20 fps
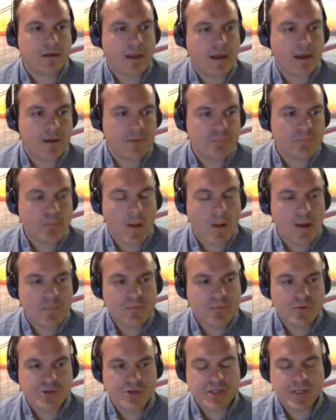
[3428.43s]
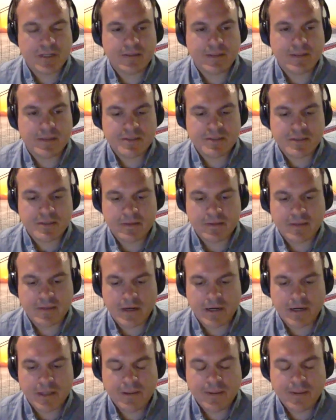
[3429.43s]
Yeah, I appreciate the insight there.
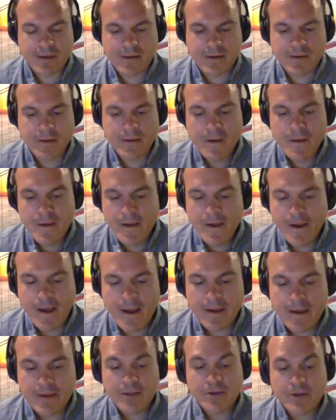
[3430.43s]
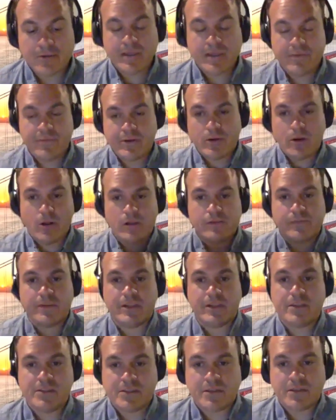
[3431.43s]
And I think, given all of the
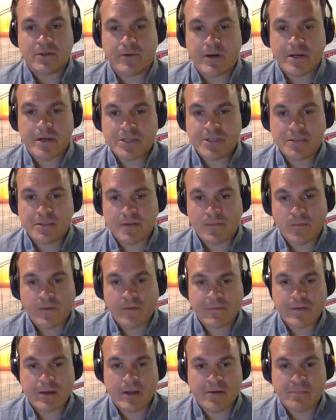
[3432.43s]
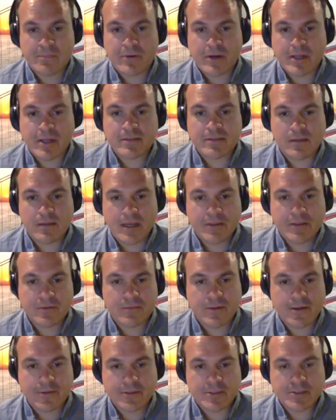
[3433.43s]
considerations that we've kind of brought to light
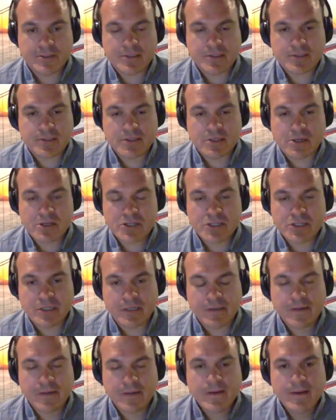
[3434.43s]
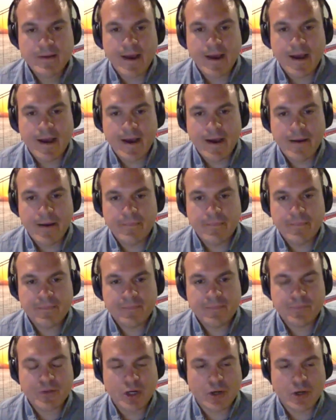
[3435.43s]
throughout this discussion,
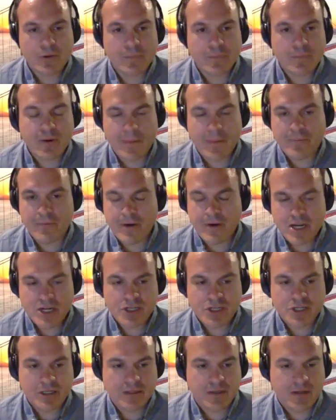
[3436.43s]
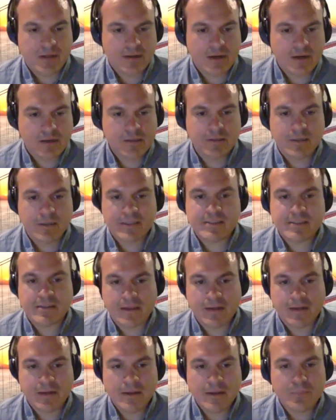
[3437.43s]
the preparation and
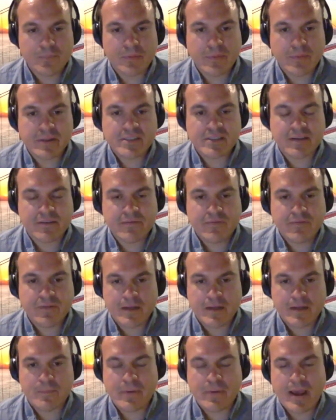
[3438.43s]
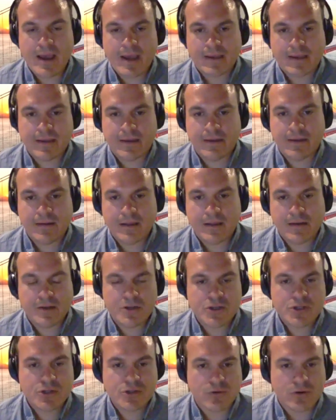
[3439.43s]
collecting and implementing feedback and
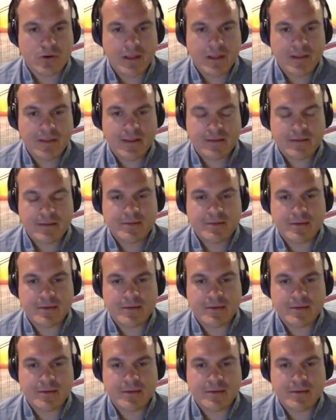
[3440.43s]
ensuring that,